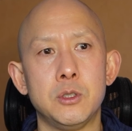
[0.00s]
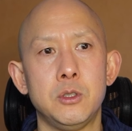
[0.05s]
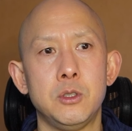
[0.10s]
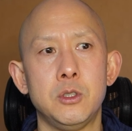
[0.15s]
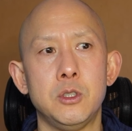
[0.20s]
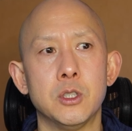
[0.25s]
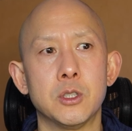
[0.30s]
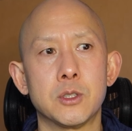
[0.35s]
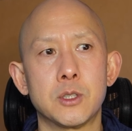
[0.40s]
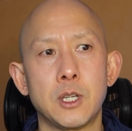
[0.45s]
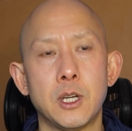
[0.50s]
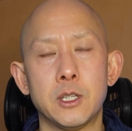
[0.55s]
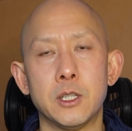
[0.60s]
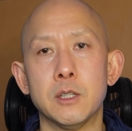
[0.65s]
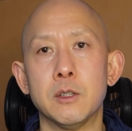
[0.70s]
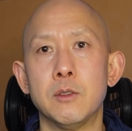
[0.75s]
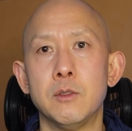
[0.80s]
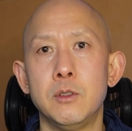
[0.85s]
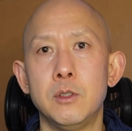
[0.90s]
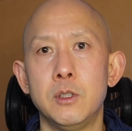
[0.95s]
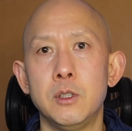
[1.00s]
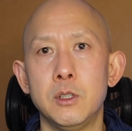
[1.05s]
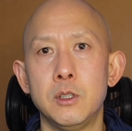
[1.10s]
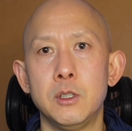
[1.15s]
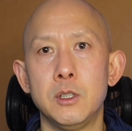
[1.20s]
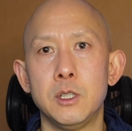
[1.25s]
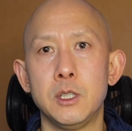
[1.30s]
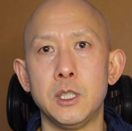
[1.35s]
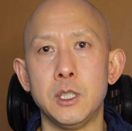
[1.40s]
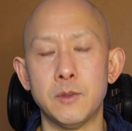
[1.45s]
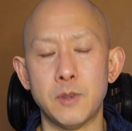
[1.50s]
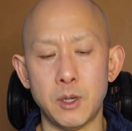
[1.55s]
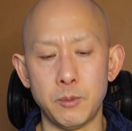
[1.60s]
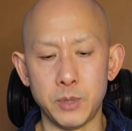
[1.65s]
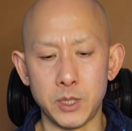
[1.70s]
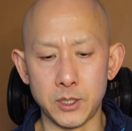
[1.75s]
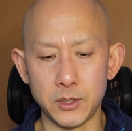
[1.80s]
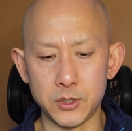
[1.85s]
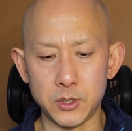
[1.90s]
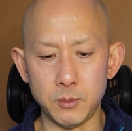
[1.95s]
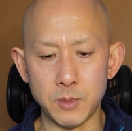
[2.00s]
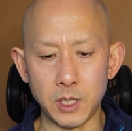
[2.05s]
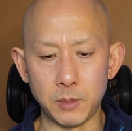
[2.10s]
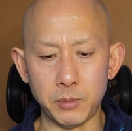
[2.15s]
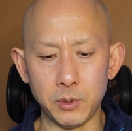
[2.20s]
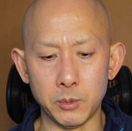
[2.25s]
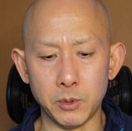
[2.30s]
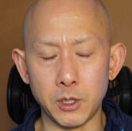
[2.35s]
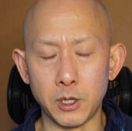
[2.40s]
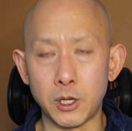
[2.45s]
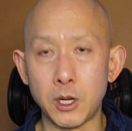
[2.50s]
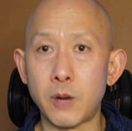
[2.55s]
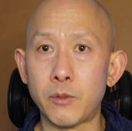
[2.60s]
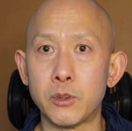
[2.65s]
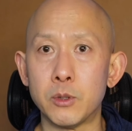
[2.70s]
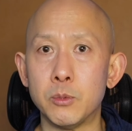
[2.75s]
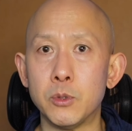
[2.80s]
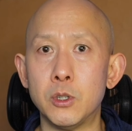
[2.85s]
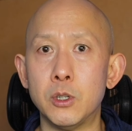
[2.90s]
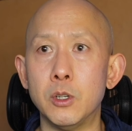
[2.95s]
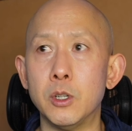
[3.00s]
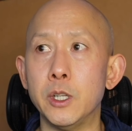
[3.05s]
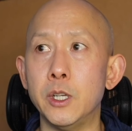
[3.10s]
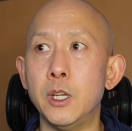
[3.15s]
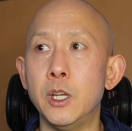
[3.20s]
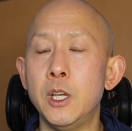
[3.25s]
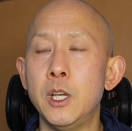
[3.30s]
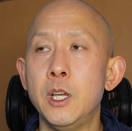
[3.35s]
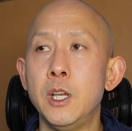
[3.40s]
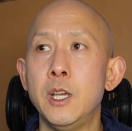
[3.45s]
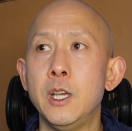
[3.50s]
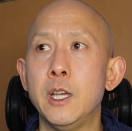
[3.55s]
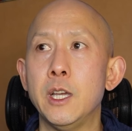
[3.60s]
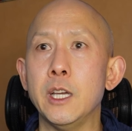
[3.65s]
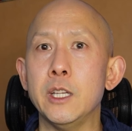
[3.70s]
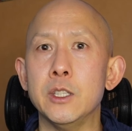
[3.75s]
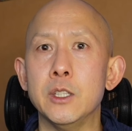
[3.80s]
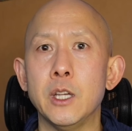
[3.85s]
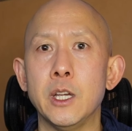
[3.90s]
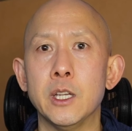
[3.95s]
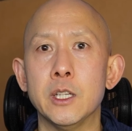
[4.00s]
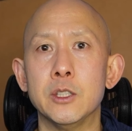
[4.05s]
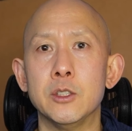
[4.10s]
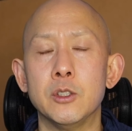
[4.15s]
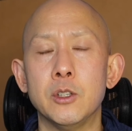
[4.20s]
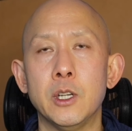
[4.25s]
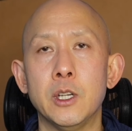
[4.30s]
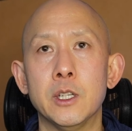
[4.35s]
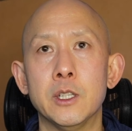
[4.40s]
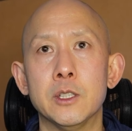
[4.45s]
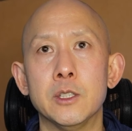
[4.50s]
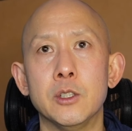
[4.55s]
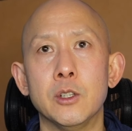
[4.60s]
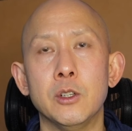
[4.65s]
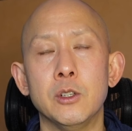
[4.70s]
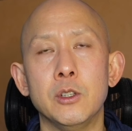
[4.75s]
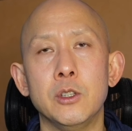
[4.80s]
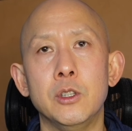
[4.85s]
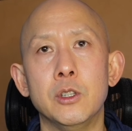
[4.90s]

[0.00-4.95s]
Just kind of give up because you make people uncomfortable, and you